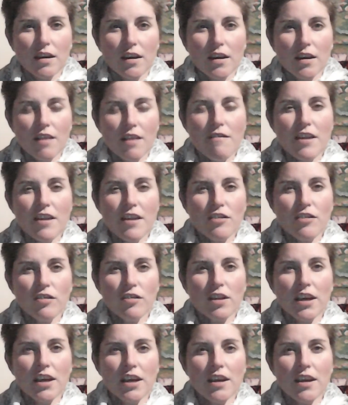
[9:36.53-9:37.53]

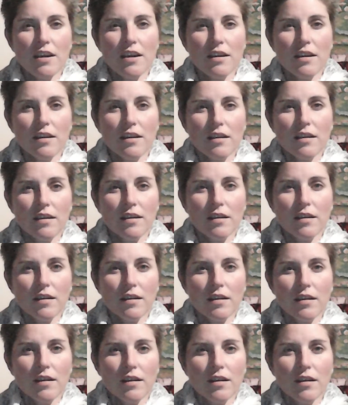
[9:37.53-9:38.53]
Eventually,
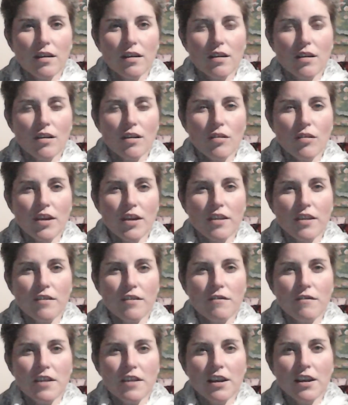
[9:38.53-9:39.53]
I'll get the
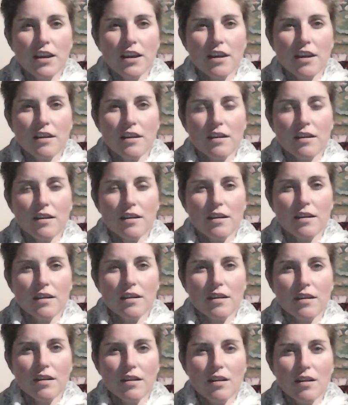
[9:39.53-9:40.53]
feeling
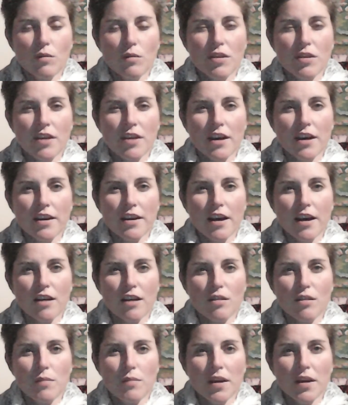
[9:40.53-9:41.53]
with that
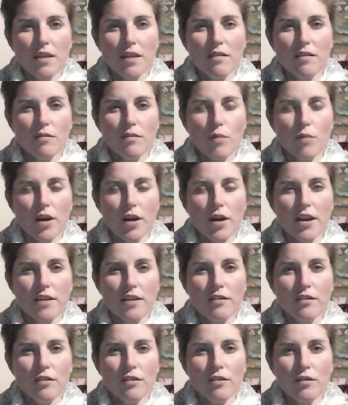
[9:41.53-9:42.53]
garden bed of what I need to
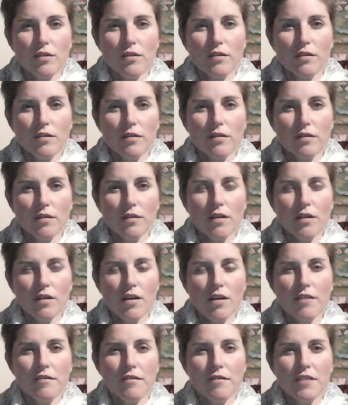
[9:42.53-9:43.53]
do. I
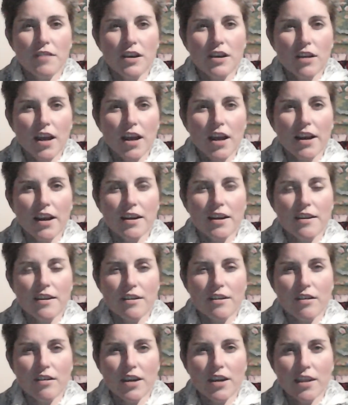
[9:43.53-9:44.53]
feel like I need to go
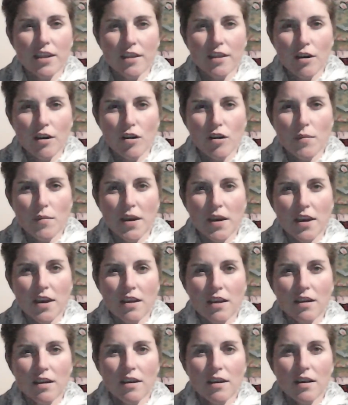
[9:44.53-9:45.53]
and get the homie
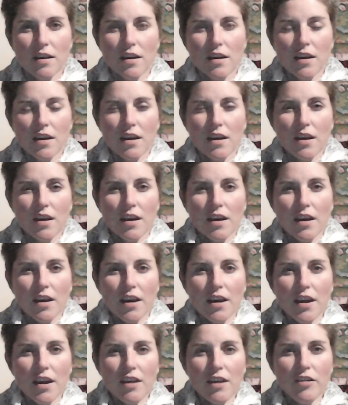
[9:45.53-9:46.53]

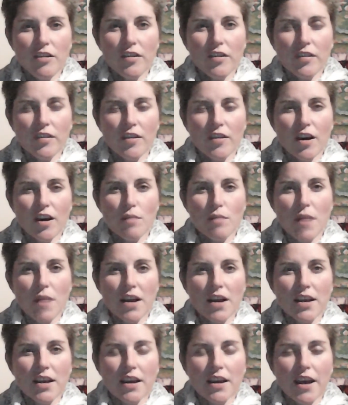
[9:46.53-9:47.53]
and just start
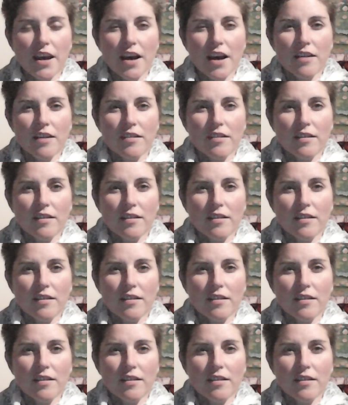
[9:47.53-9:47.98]
marking it out.